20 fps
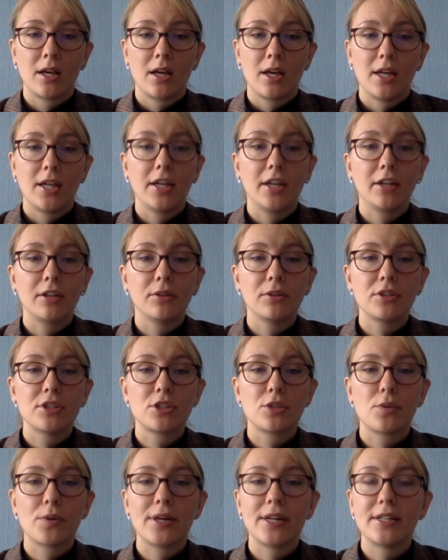It includes
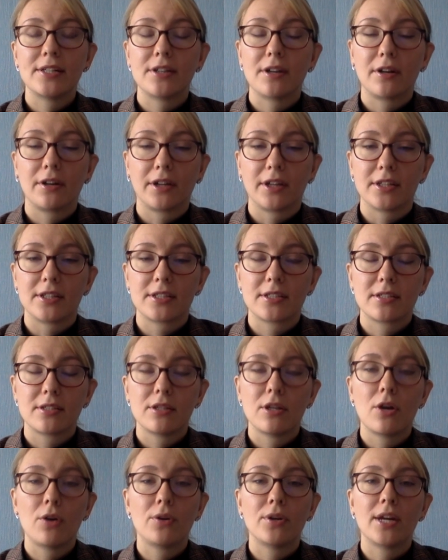20 targets,
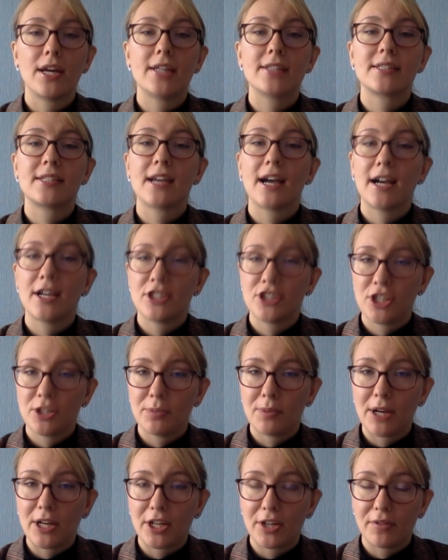known as the Aichi
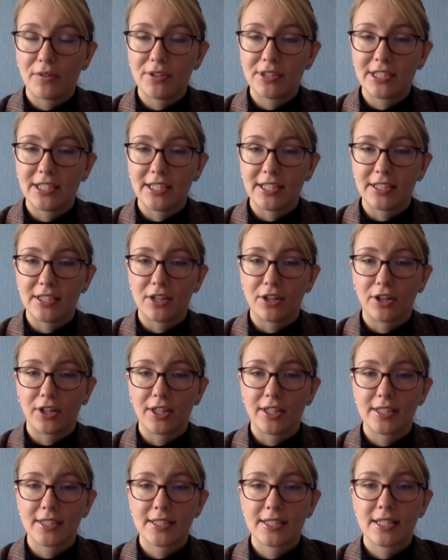Biodiversity
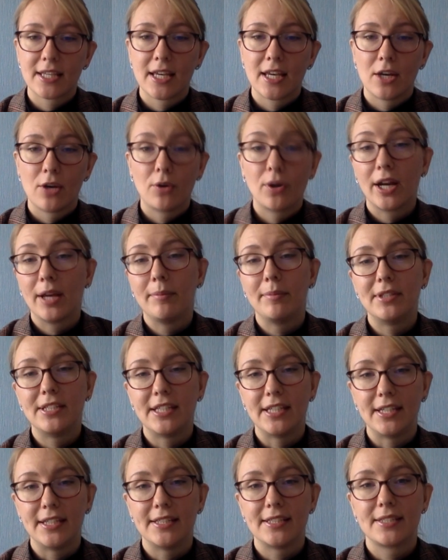Targets, or
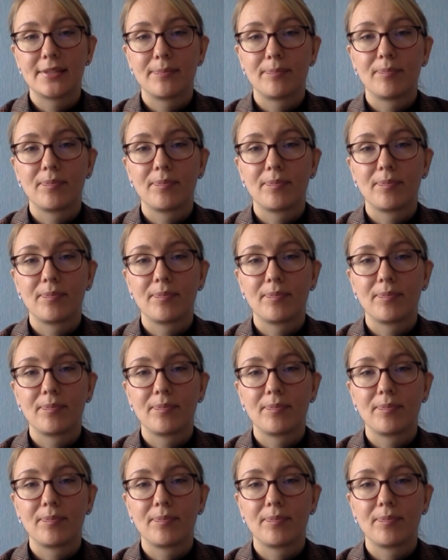ABTs.